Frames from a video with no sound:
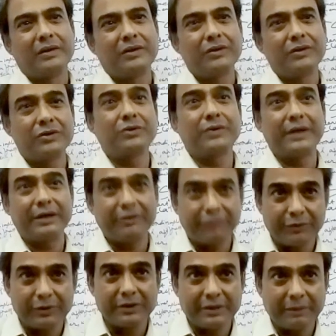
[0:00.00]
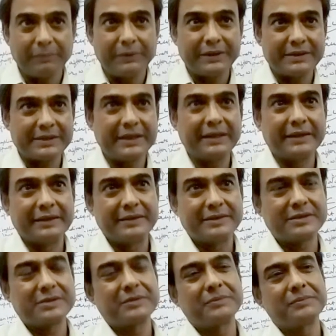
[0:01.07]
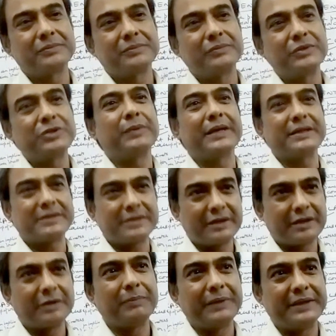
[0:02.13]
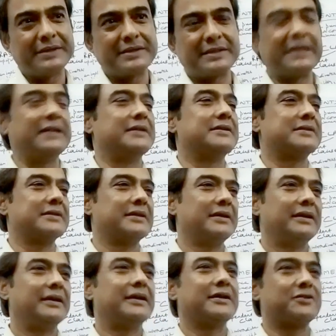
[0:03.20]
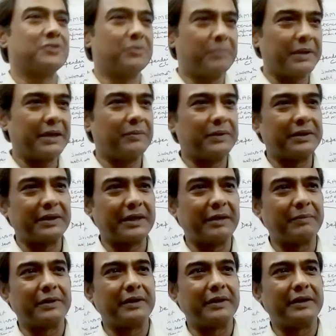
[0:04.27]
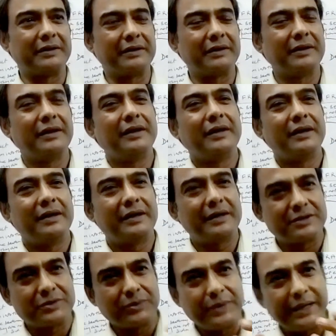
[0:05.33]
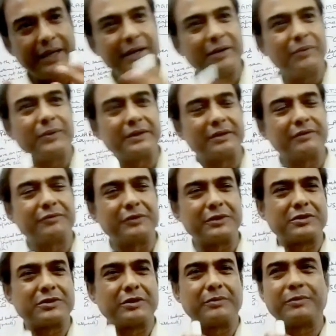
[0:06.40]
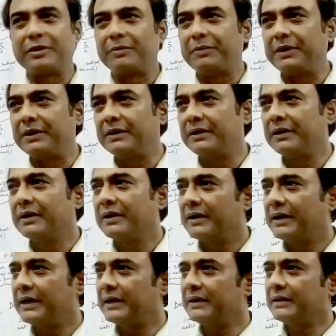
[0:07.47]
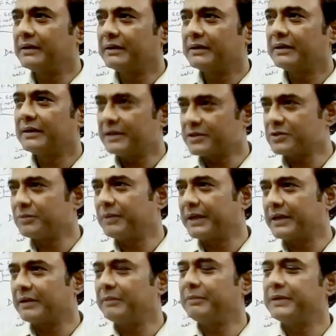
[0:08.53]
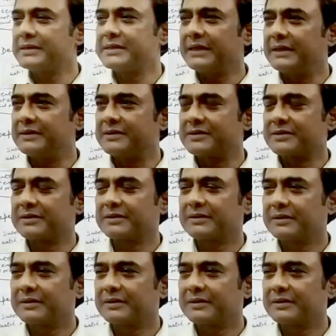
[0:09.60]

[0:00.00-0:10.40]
you should write a full complete sentence which makes a complete sense. It has to begin with a capital letter, it has to end with a full stop or a period, and it has to make complete sense.